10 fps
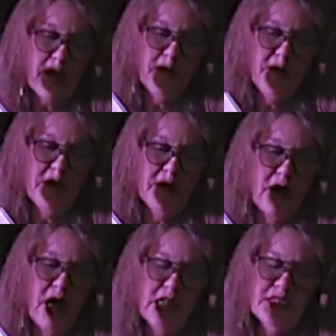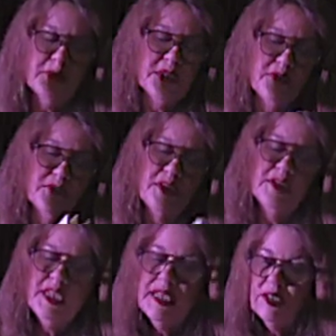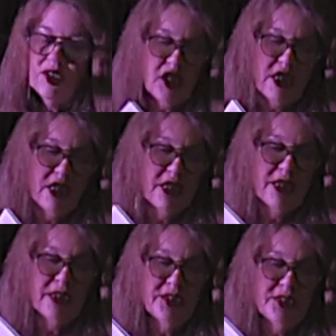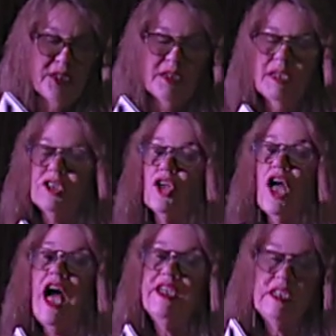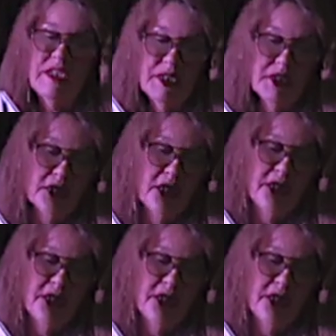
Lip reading: people ask me very literally, it isn't literal. I did